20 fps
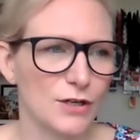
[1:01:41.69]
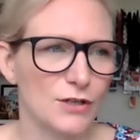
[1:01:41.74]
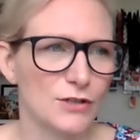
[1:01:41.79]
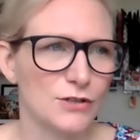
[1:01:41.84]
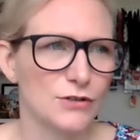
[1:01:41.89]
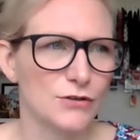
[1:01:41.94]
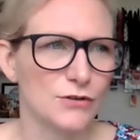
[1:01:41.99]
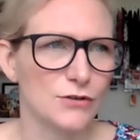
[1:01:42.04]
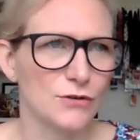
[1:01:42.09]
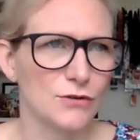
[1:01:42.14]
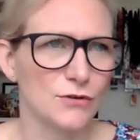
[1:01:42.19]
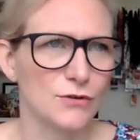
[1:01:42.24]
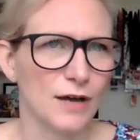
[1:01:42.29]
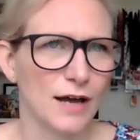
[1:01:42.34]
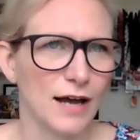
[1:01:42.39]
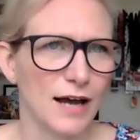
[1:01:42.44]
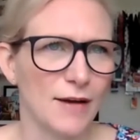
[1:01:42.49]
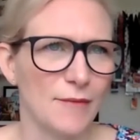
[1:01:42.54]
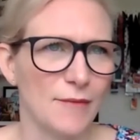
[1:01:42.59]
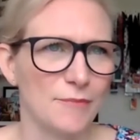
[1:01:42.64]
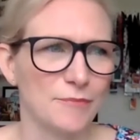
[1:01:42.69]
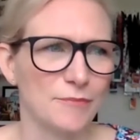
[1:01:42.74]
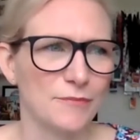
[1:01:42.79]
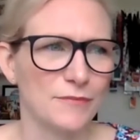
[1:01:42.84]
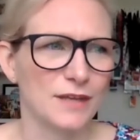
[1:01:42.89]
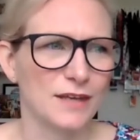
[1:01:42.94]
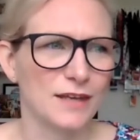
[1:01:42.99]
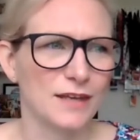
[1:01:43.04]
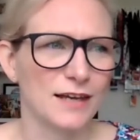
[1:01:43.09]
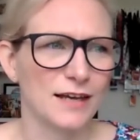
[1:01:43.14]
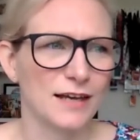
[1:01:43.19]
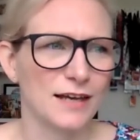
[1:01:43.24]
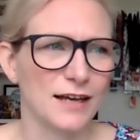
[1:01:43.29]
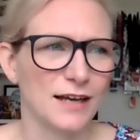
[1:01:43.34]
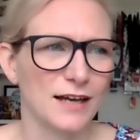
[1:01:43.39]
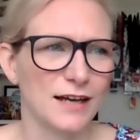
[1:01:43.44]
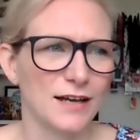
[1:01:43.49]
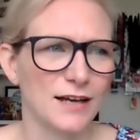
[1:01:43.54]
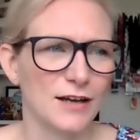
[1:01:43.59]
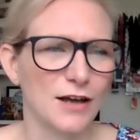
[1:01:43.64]
do kind
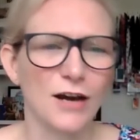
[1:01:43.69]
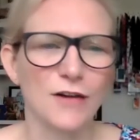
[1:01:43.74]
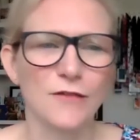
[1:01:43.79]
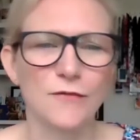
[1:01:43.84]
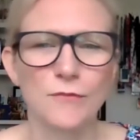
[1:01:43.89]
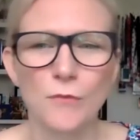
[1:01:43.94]
of